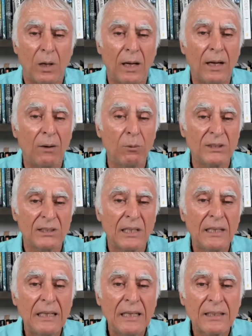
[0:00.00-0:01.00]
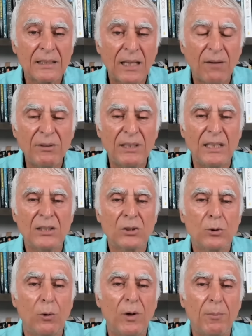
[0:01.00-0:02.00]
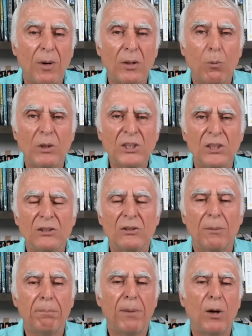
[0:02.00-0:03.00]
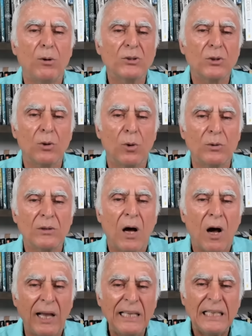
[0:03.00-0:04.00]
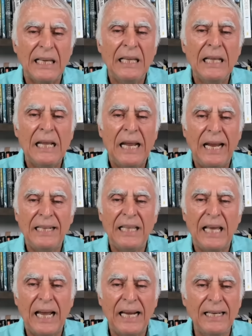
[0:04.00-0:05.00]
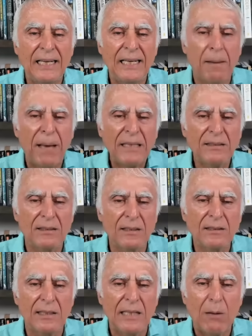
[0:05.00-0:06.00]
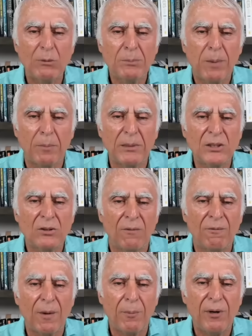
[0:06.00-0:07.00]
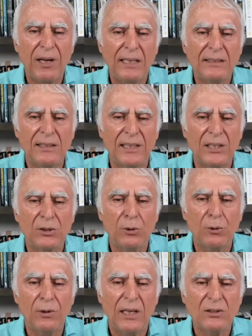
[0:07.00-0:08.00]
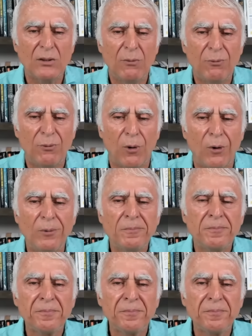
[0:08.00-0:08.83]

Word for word: uh, was covered in a story by the Washington Post called "Ike and the Alien Ambassadors, and that was published on February 18, 2004.